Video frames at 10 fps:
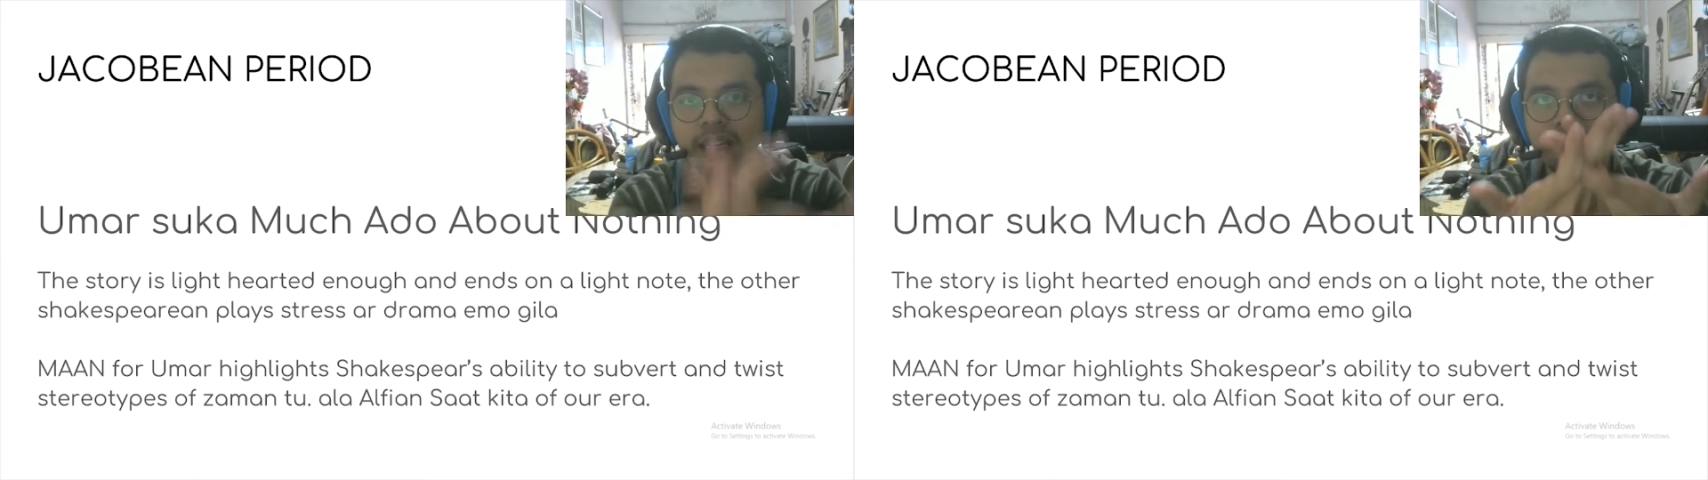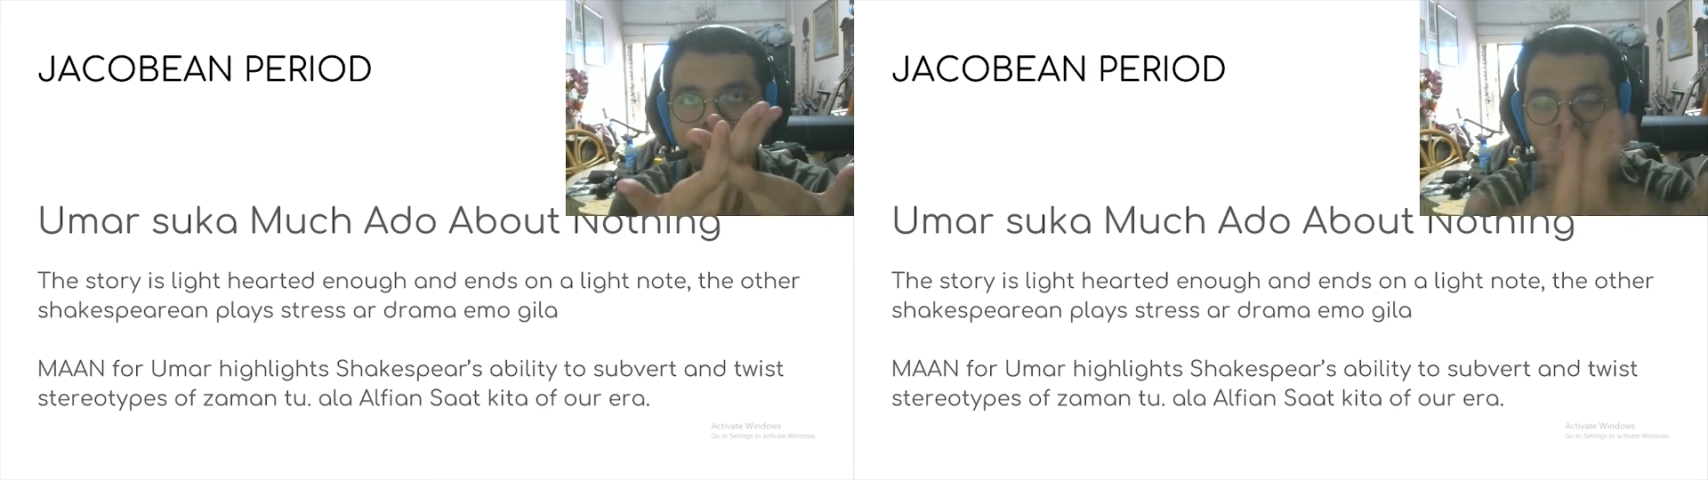
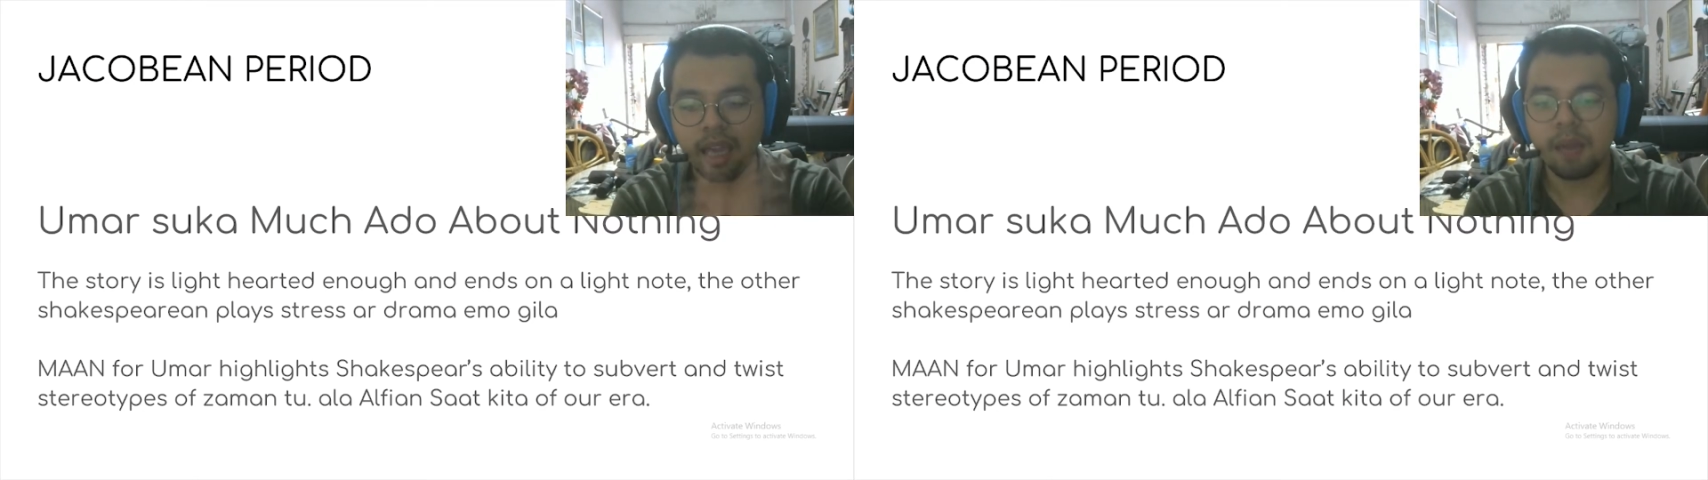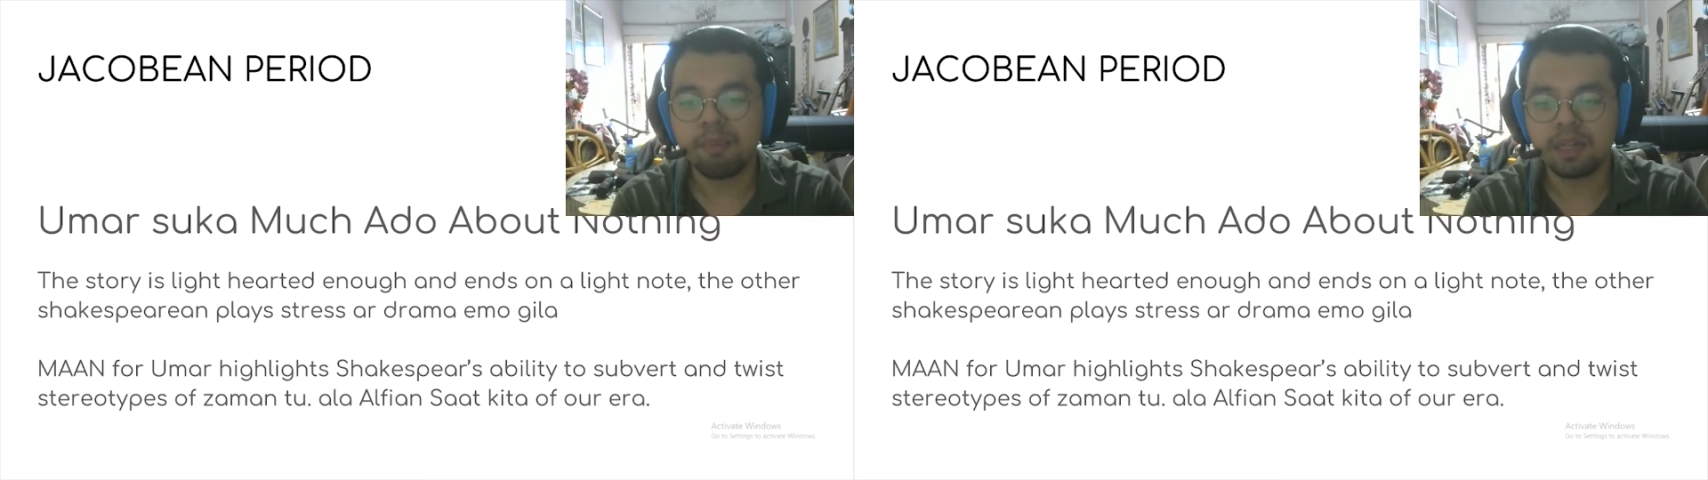is
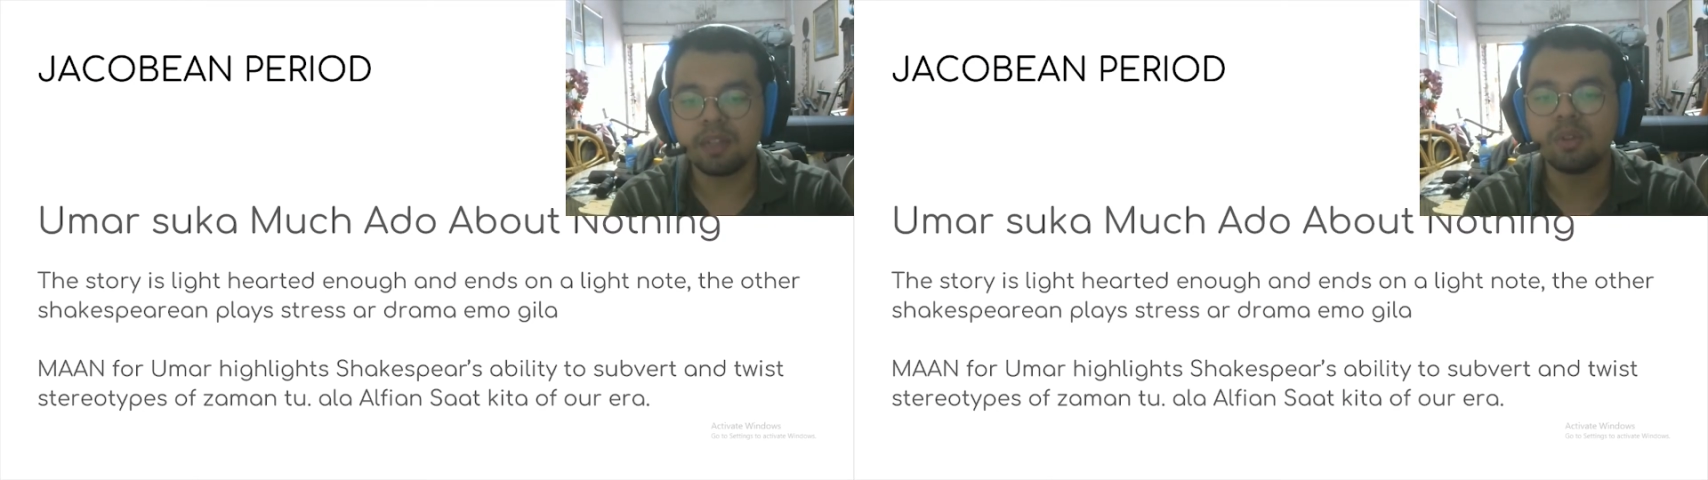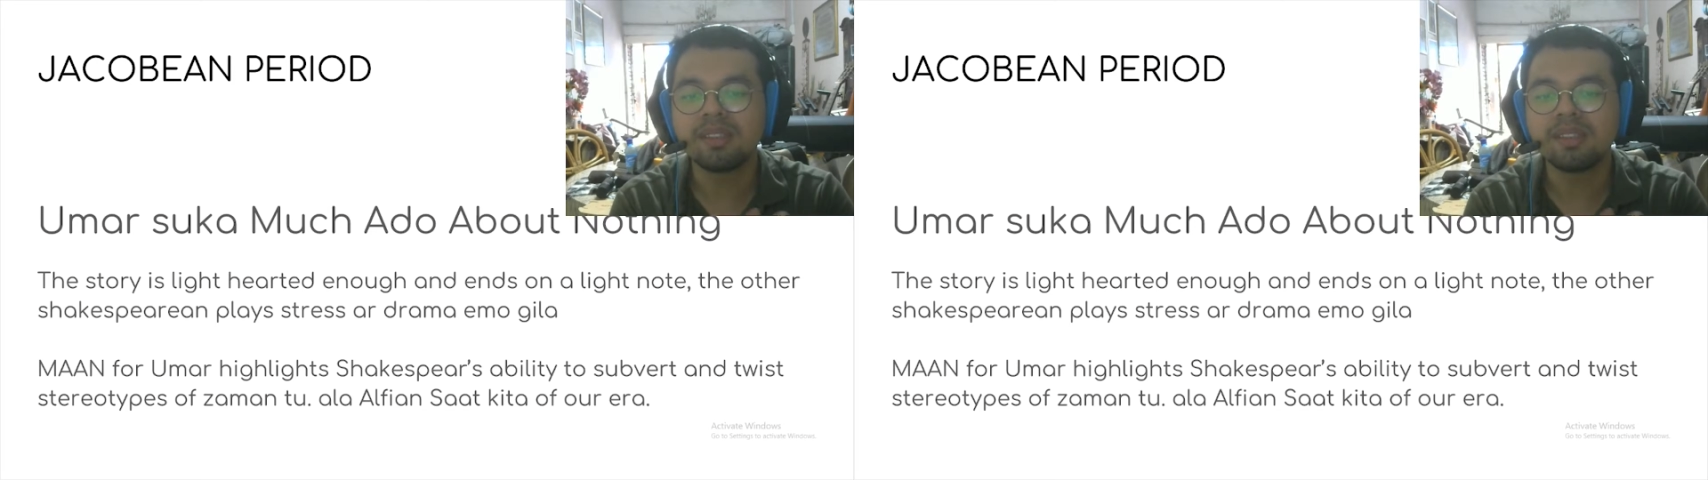able to